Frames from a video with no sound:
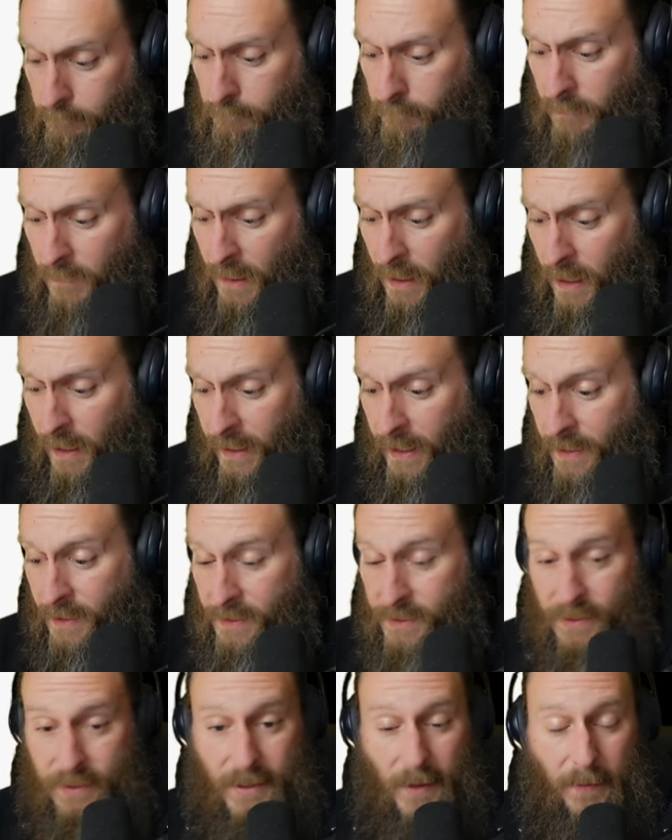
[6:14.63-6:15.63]
Again,
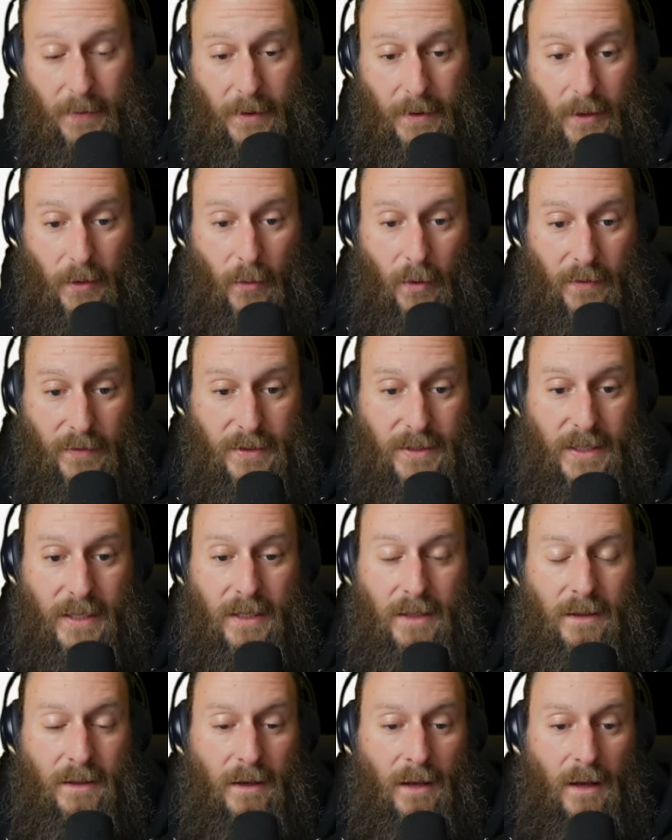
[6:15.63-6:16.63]
this is something that we've
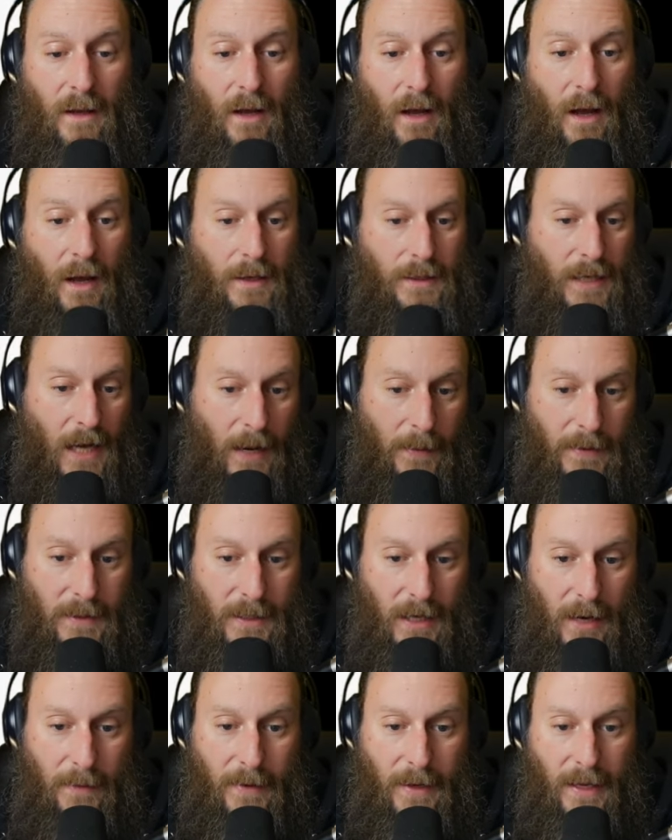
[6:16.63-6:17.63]
seen time and
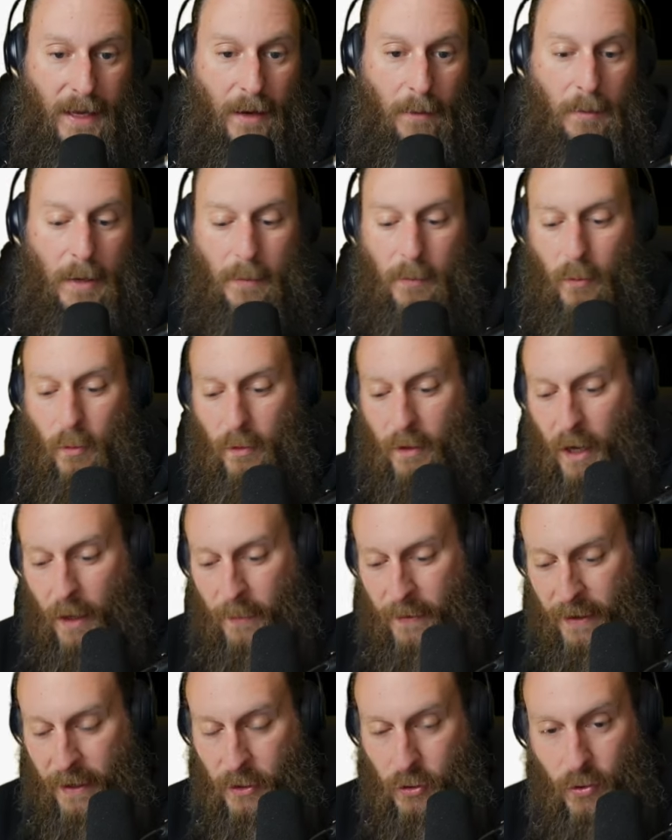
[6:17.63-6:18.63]
time again. People come
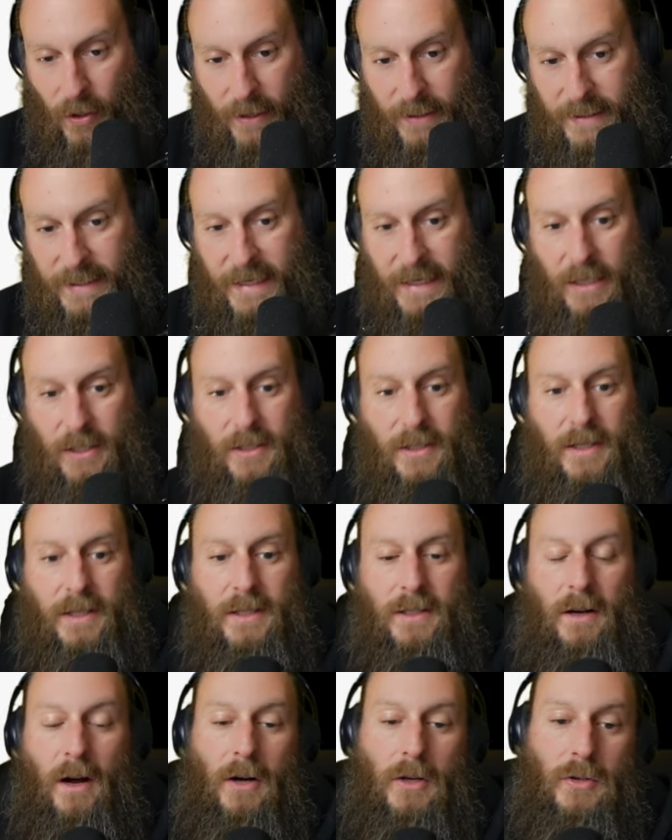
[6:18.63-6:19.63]
in and try to teach these
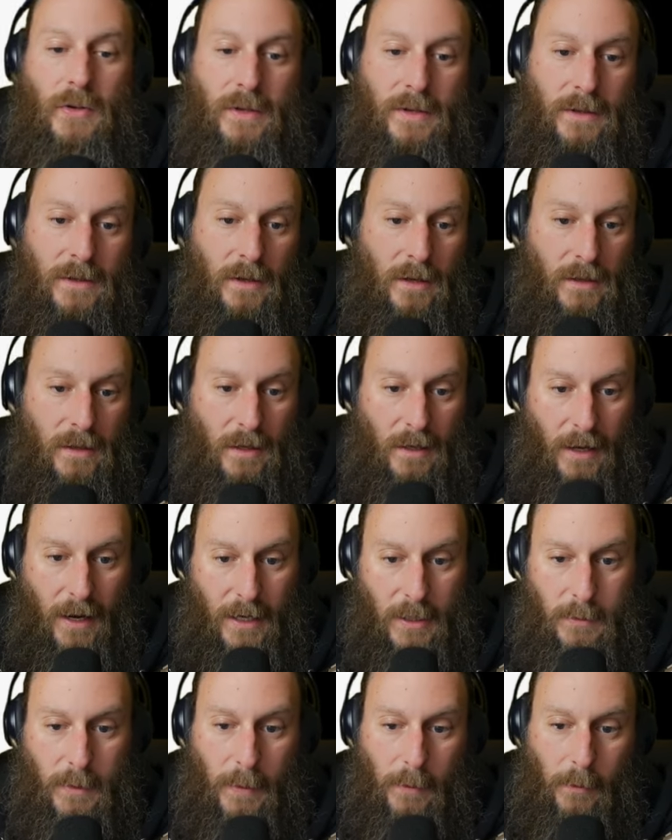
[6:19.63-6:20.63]
doctrines to
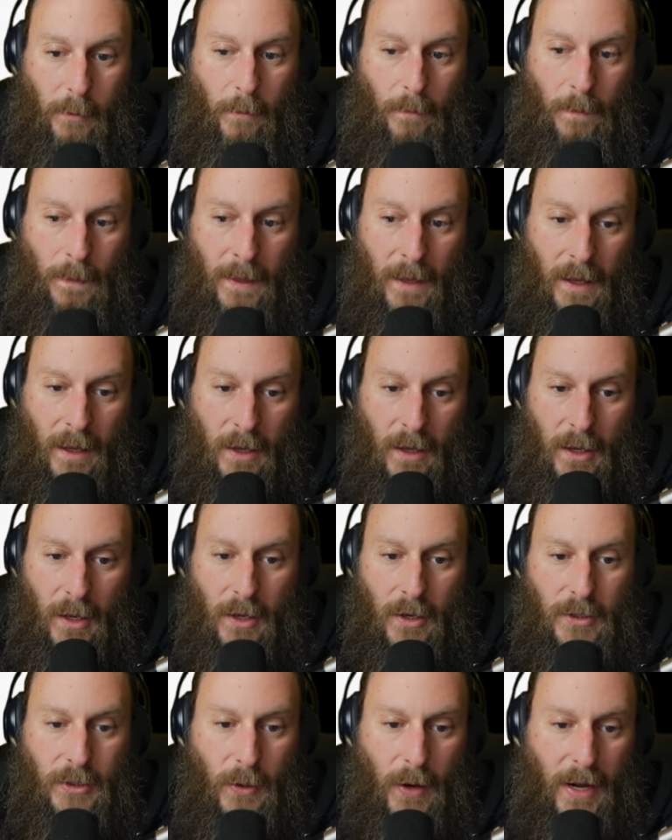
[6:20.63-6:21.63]
Yah's people.
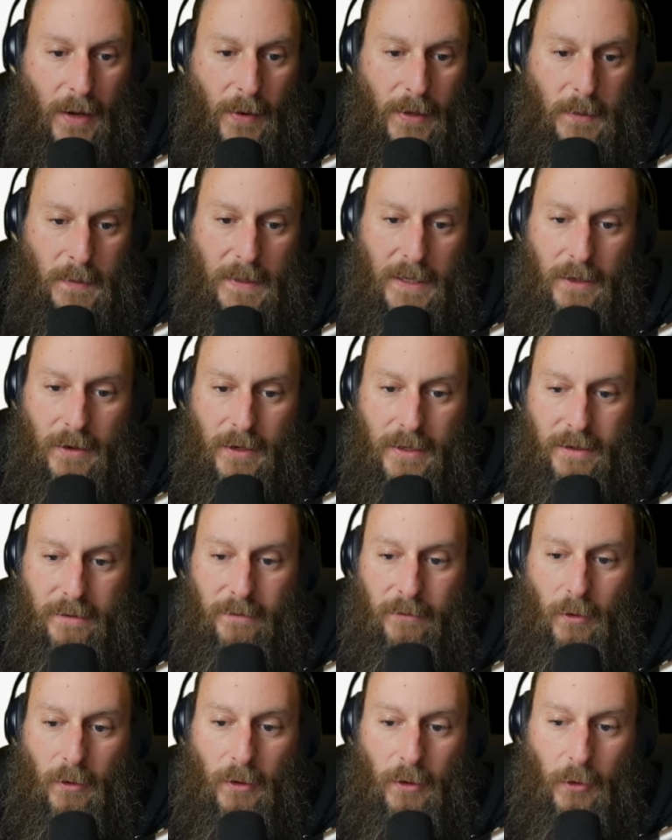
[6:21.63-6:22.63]
So anyways, Peter is in
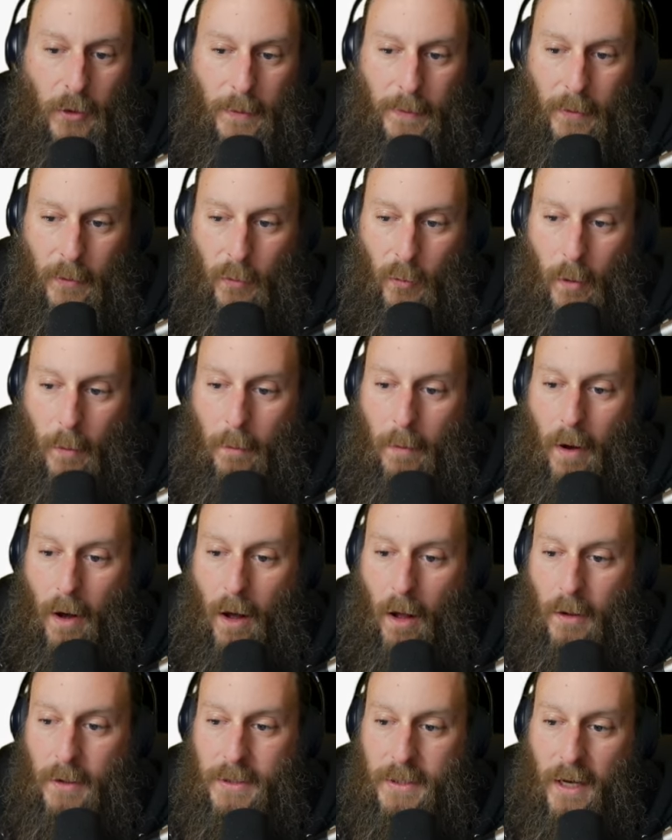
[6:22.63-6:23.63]
full agreement with what
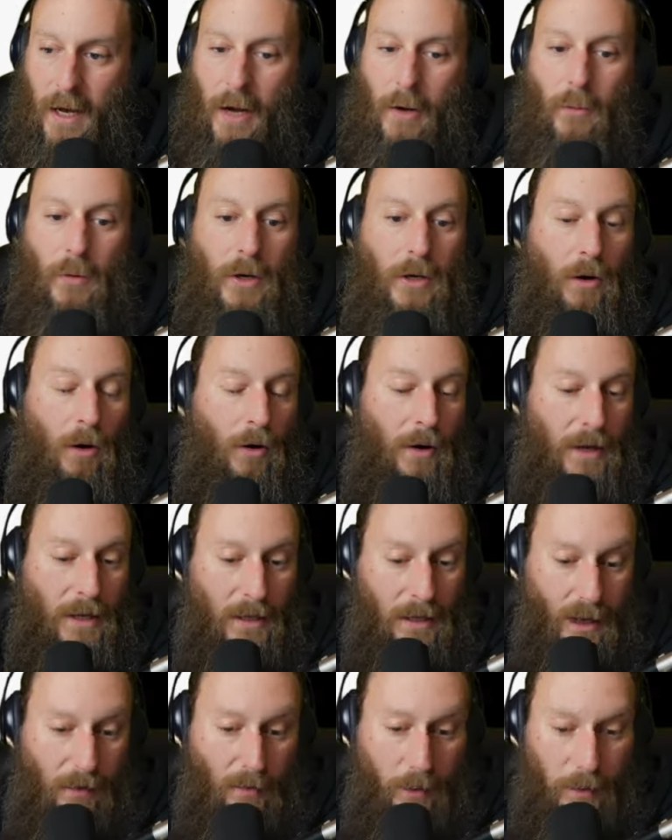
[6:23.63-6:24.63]
Paul taught regarding
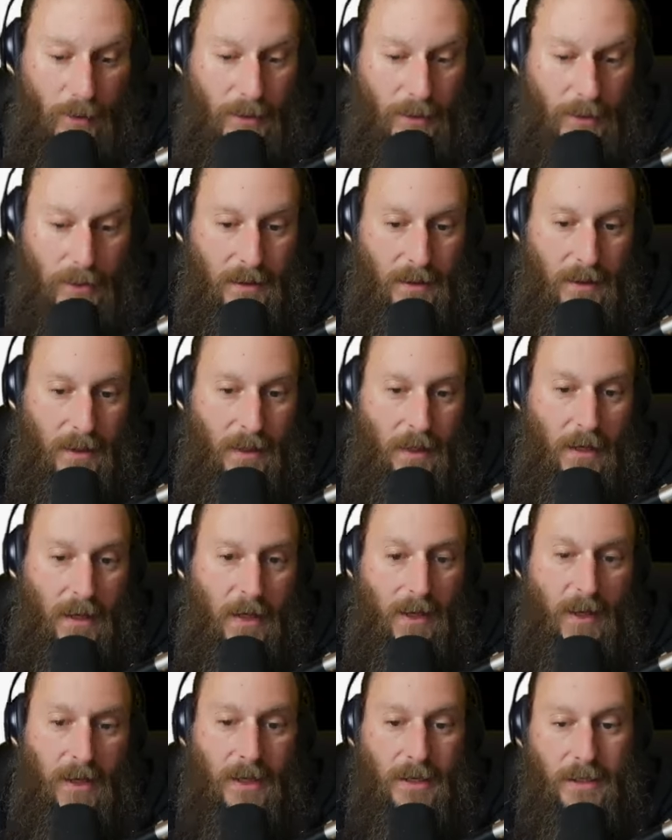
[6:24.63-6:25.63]
governments.
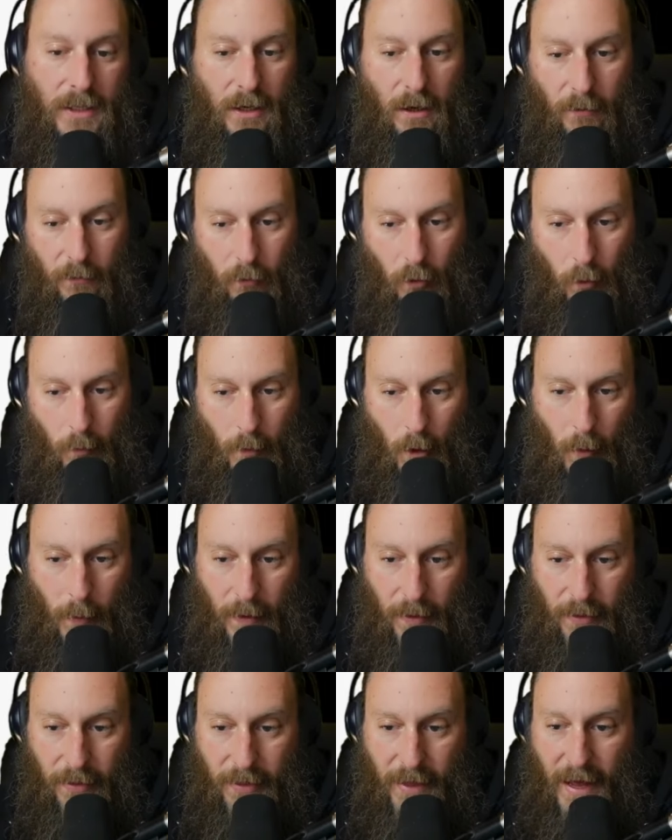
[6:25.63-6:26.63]
Consider for a
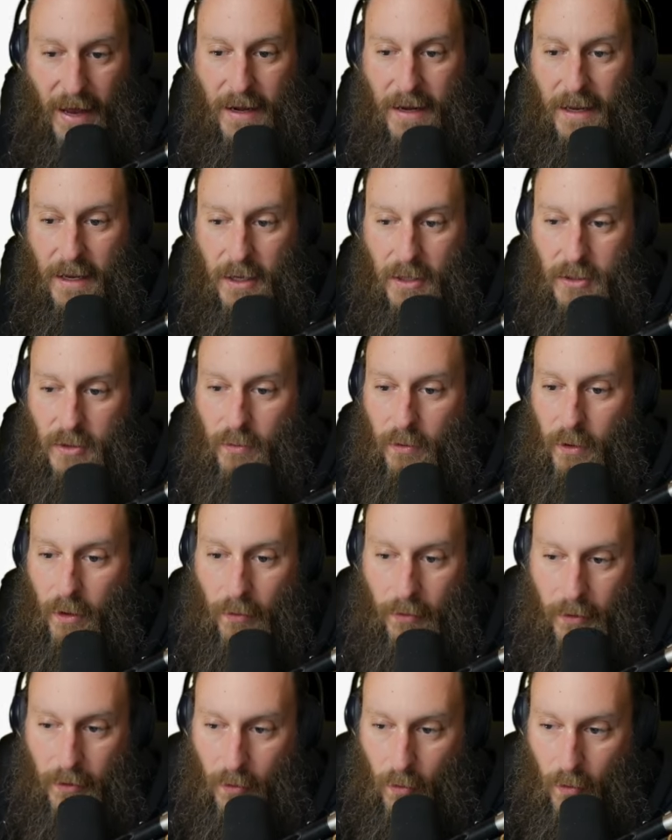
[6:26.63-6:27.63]
moment that Israel,
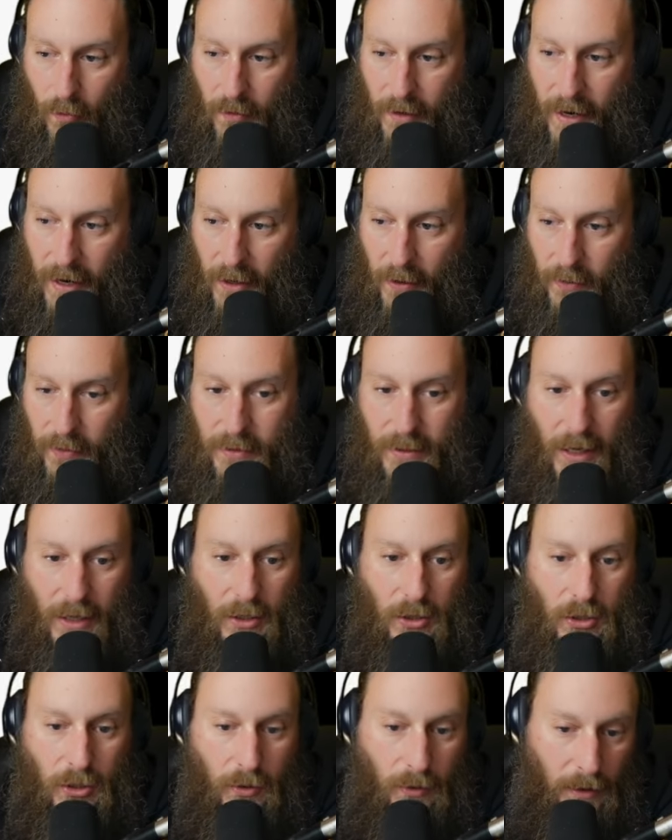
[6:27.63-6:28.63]
the northern house, and
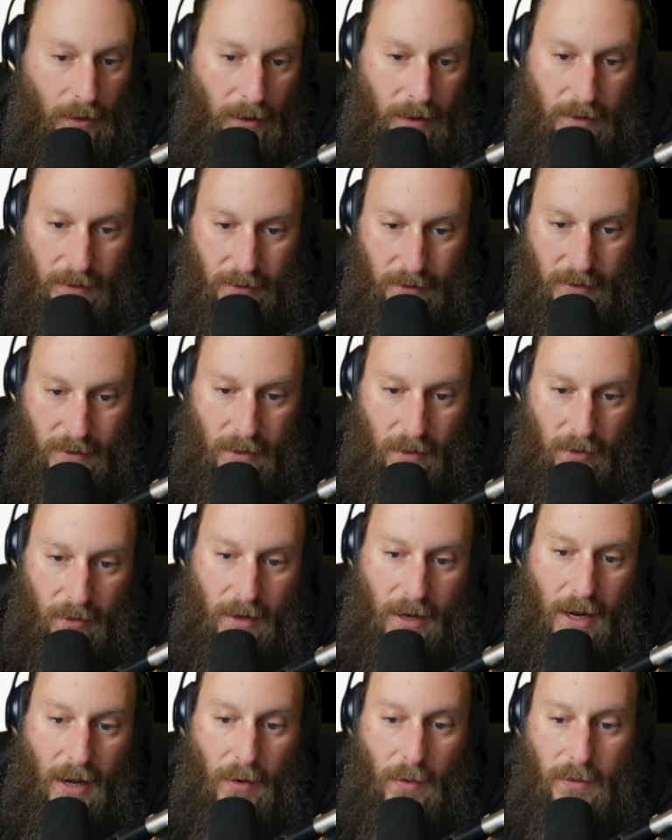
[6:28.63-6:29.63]
Judah, the southern
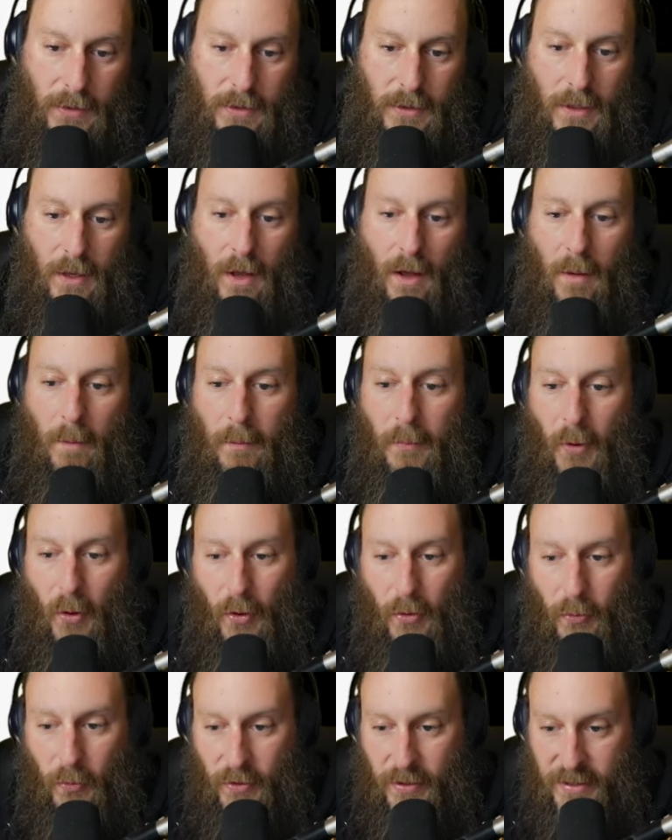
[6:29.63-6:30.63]
house,
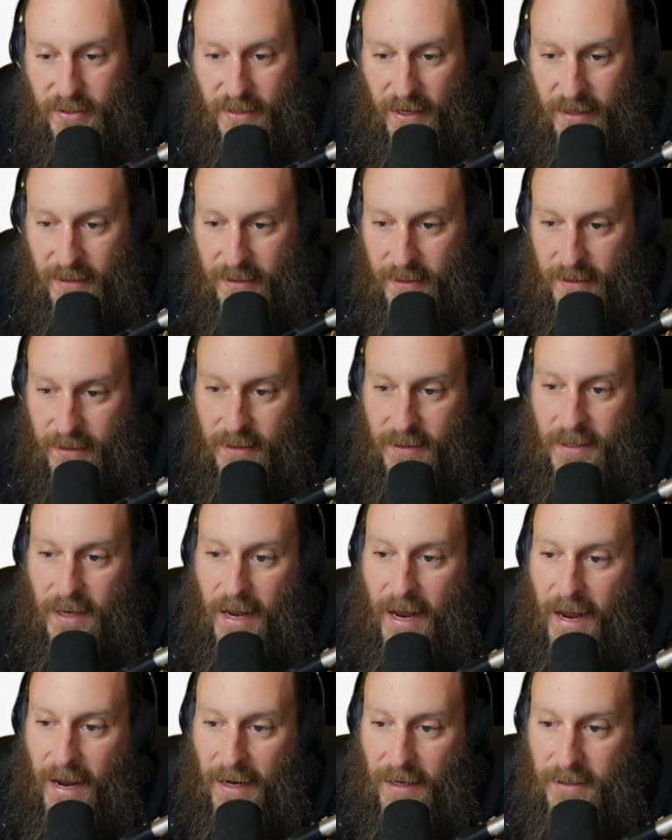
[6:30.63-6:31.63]
both were sentenced
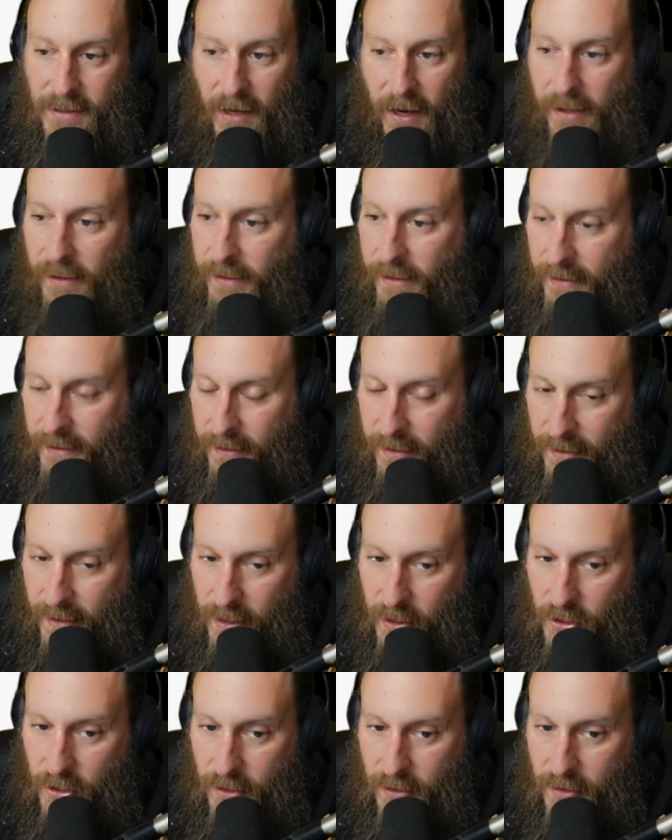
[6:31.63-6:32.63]
to exile into the
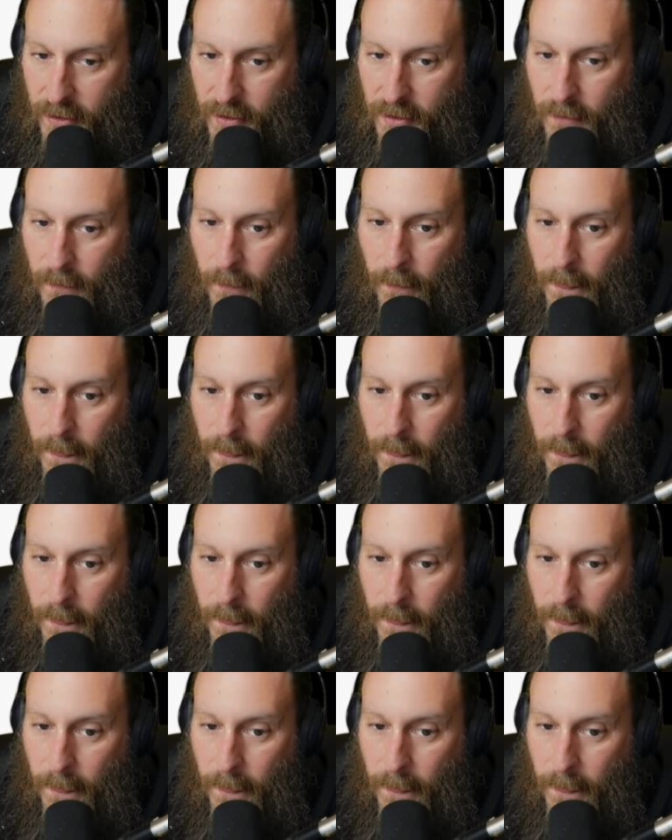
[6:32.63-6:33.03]
nations.